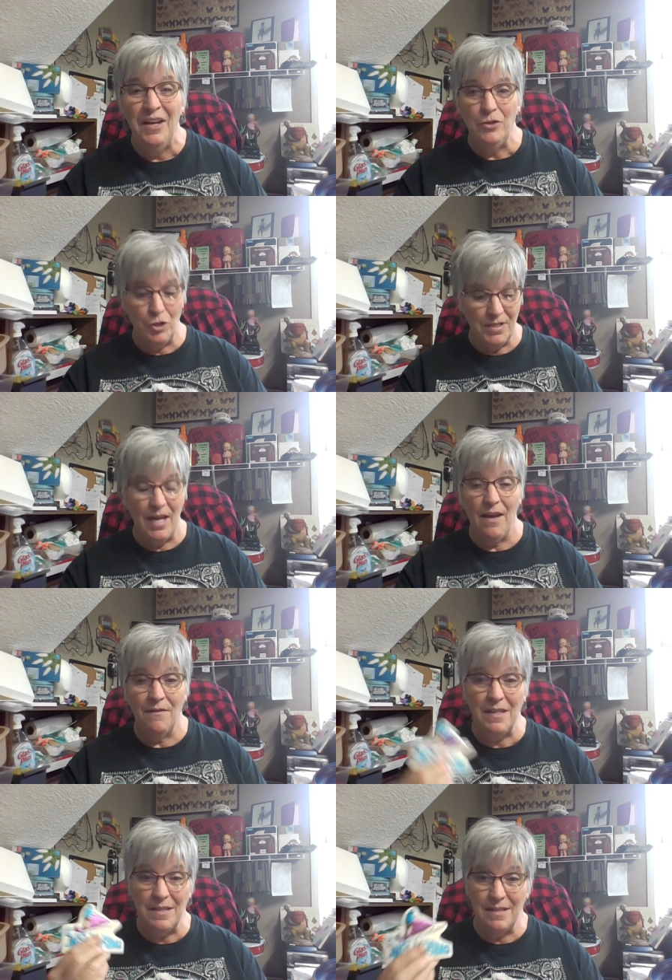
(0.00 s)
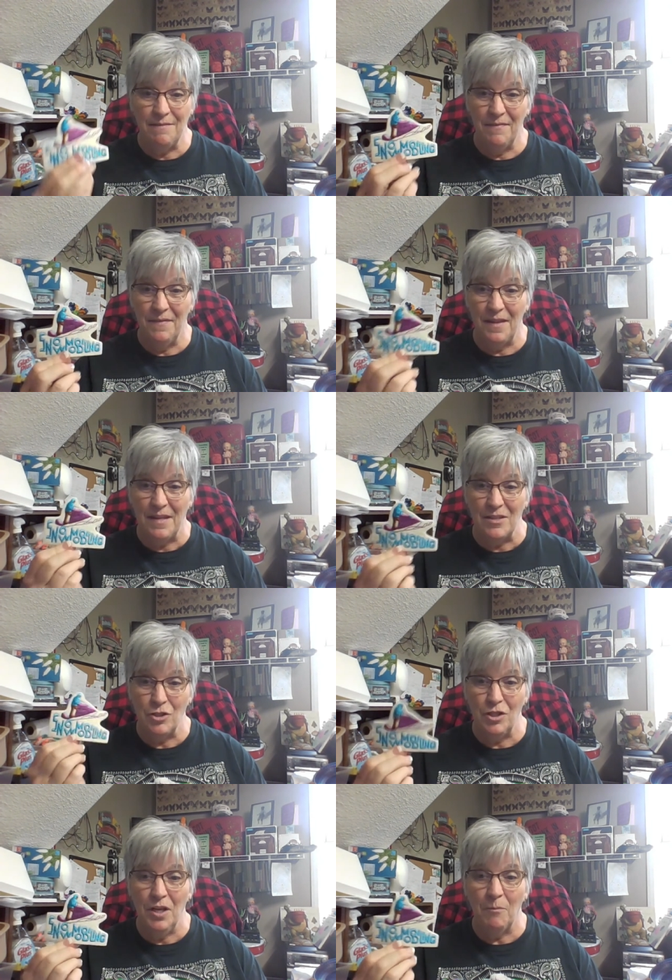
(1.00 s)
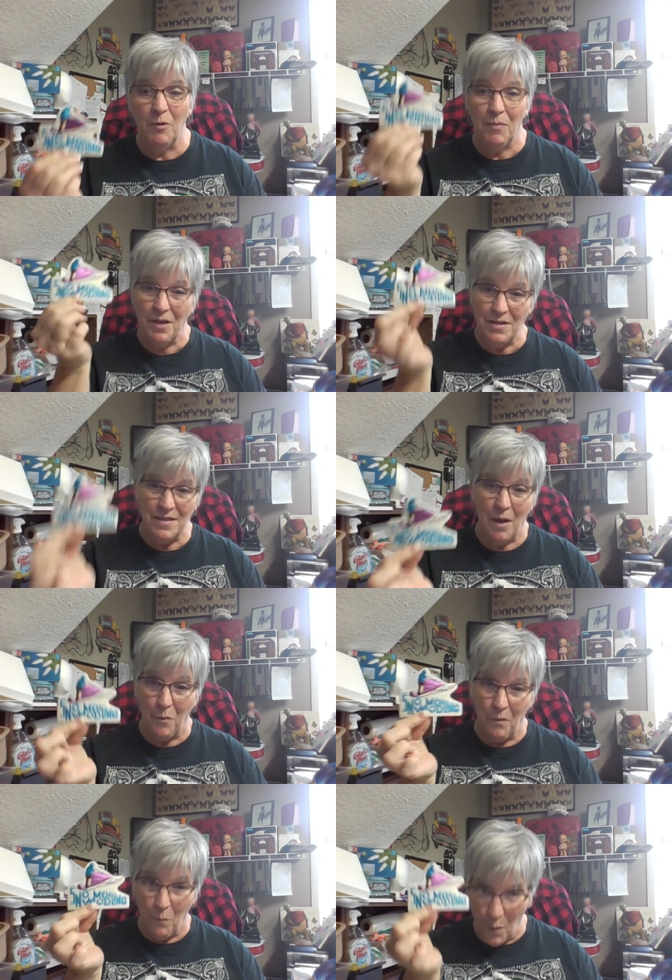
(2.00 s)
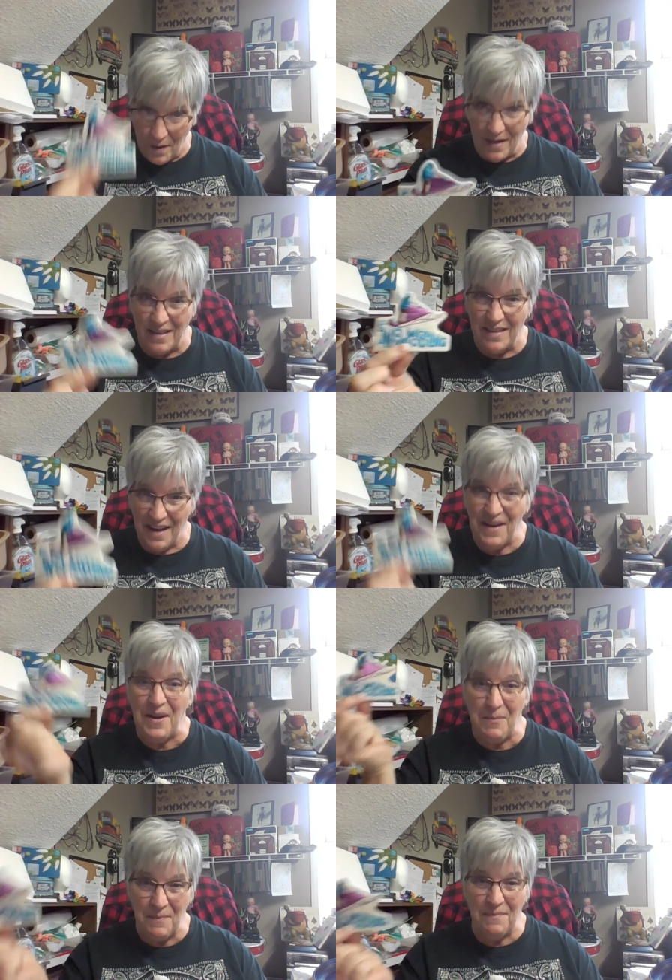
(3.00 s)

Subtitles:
just to have these things shipped, because they were one at a time,